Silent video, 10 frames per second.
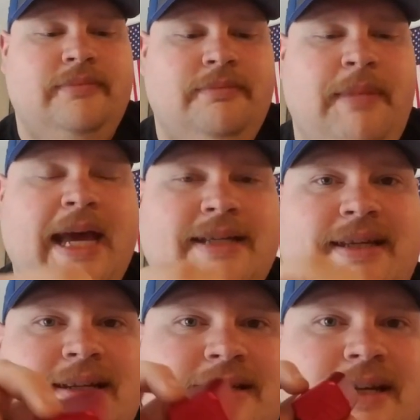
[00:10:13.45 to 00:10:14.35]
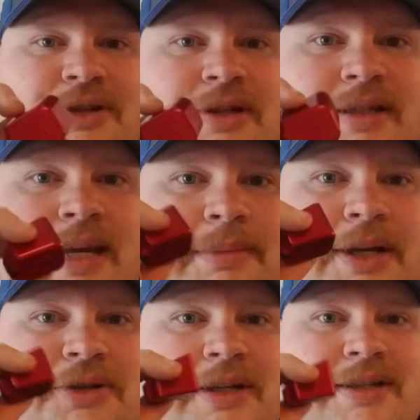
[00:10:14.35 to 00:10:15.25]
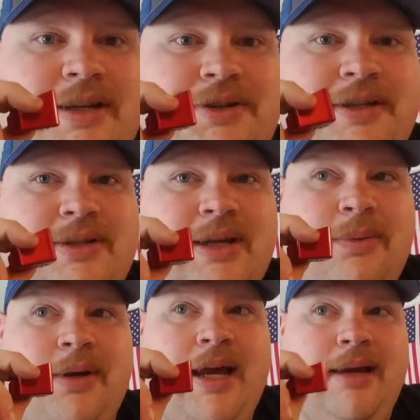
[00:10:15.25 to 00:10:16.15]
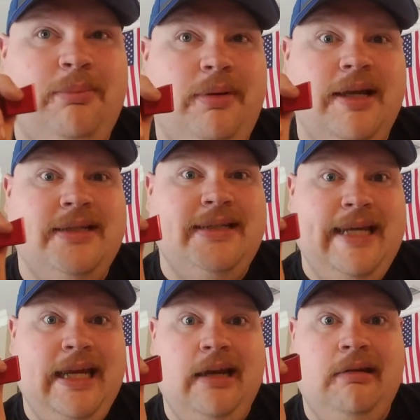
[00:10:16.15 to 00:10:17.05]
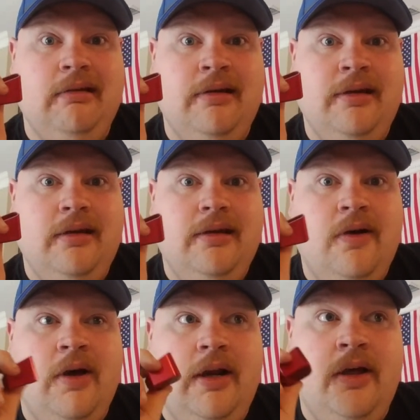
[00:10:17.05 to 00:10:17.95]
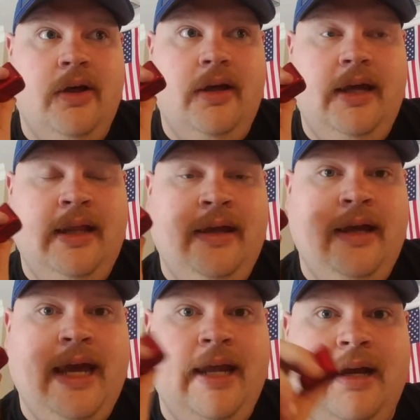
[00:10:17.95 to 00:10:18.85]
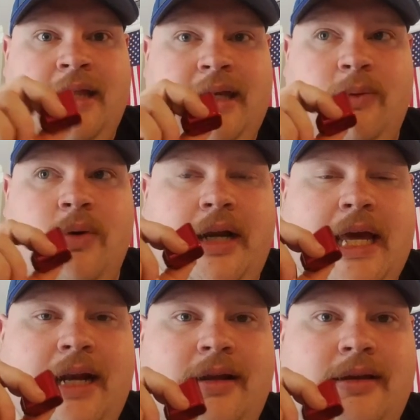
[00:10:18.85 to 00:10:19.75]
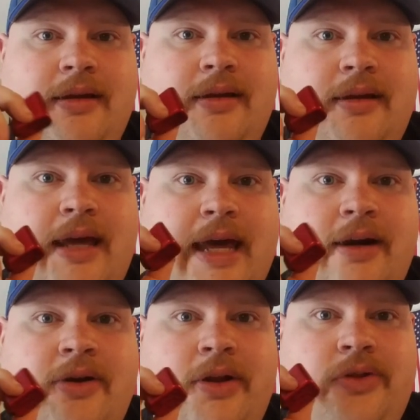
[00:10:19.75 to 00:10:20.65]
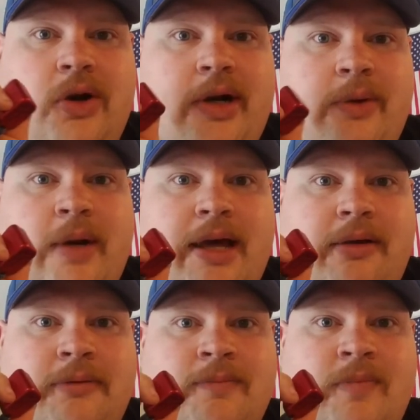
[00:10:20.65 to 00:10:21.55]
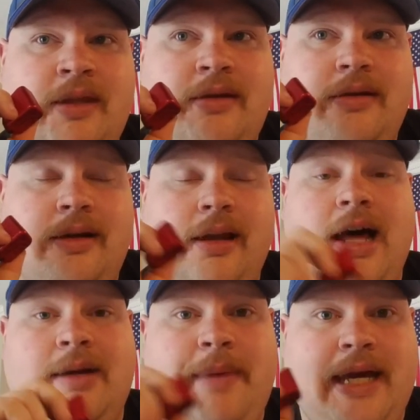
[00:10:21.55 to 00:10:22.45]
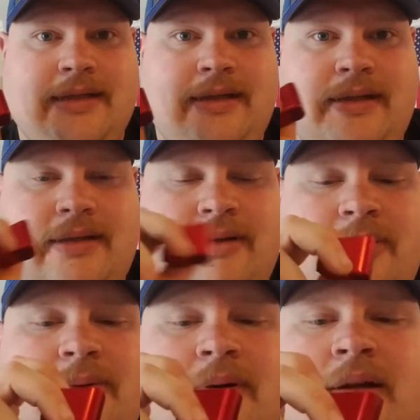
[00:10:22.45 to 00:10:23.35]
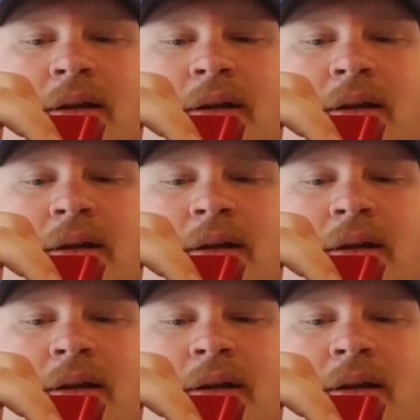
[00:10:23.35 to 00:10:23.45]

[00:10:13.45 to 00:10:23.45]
magazine extensions, ammunition extensions that were like plus 10 on, and they had, I think one had it on a 30 round Glock magazine. So,